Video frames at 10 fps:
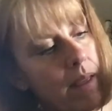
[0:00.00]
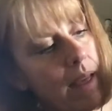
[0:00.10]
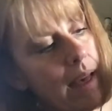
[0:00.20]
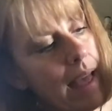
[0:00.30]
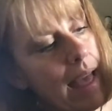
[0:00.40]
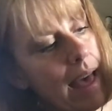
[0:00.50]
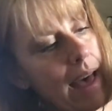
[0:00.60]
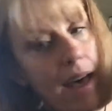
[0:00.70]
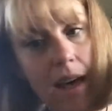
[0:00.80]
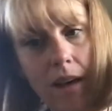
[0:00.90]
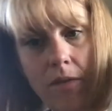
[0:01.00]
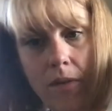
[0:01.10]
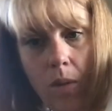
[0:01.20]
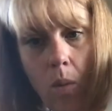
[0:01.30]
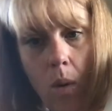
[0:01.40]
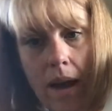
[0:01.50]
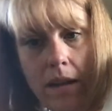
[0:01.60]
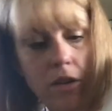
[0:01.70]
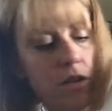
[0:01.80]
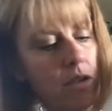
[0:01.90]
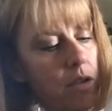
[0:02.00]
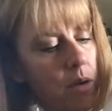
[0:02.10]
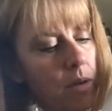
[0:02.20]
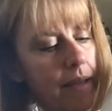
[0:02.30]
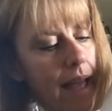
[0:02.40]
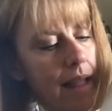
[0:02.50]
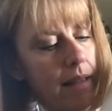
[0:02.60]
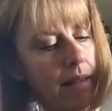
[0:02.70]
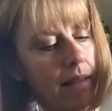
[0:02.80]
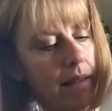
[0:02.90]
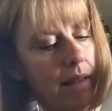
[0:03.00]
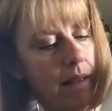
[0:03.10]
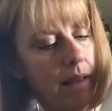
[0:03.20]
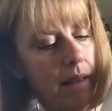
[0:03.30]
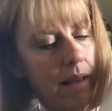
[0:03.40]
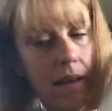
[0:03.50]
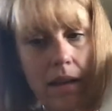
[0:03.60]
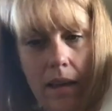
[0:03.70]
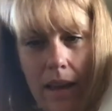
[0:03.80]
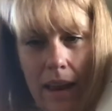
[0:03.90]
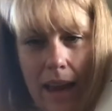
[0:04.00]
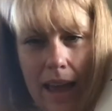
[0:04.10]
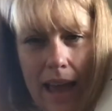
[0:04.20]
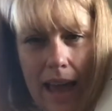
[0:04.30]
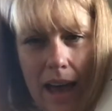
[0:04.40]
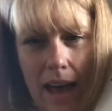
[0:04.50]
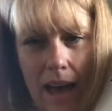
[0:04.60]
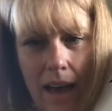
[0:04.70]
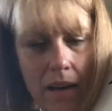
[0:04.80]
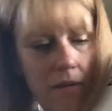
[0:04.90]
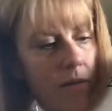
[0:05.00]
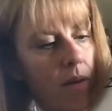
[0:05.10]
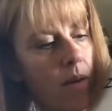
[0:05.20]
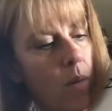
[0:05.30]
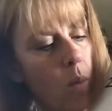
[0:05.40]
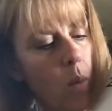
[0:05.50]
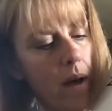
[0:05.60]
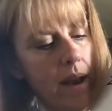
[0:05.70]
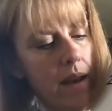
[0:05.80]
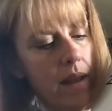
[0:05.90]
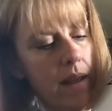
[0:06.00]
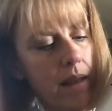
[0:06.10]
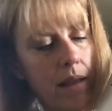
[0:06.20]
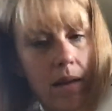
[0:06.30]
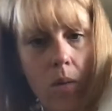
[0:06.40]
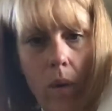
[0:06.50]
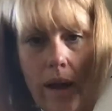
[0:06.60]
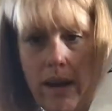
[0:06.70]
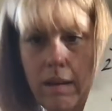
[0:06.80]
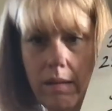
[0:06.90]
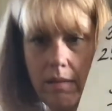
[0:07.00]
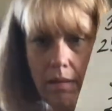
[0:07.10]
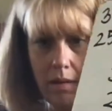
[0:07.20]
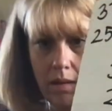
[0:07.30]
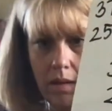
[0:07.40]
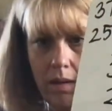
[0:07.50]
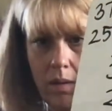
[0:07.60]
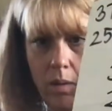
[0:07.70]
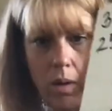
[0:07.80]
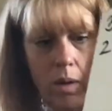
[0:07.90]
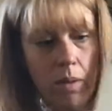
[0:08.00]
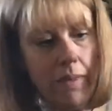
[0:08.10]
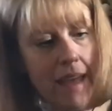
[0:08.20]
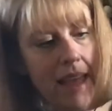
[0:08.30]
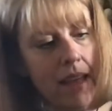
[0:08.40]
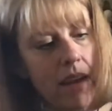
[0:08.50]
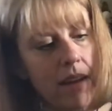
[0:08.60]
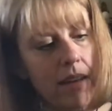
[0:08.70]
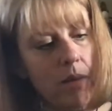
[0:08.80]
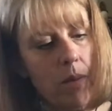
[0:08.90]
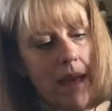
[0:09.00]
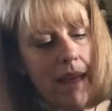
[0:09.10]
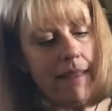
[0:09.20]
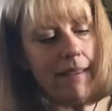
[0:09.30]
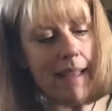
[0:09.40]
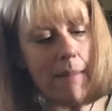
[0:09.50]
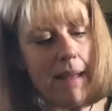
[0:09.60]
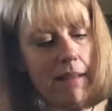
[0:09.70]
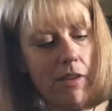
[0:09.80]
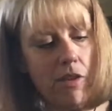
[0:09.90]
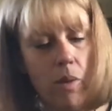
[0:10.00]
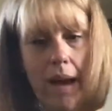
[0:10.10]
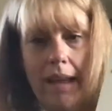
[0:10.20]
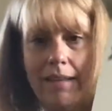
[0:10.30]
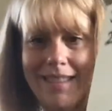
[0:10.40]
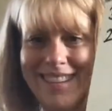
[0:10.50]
I have 1, 2 tens. And I have 1, 1. Woo, thank goodness we got the same answer twice.